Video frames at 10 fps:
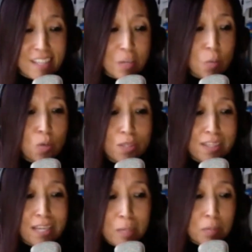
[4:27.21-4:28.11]
that
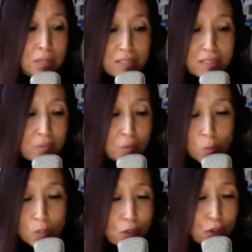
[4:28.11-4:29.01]
wouldn't happen
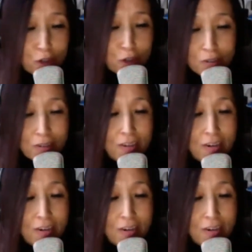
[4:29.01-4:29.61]
when you're